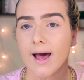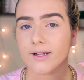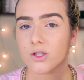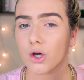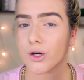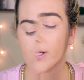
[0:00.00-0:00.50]

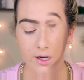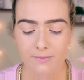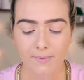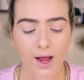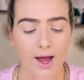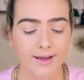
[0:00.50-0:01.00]
at
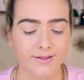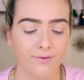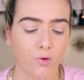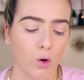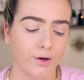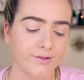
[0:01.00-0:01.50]
Target. My eyes,
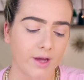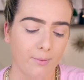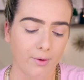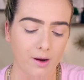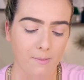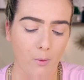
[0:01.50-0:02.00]
of course,
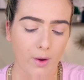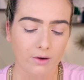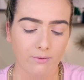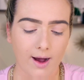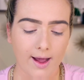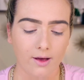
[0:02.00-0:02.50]
I'm wearing my
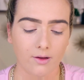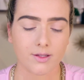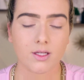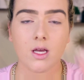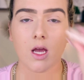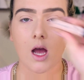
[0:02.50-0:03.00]
Wet n Wild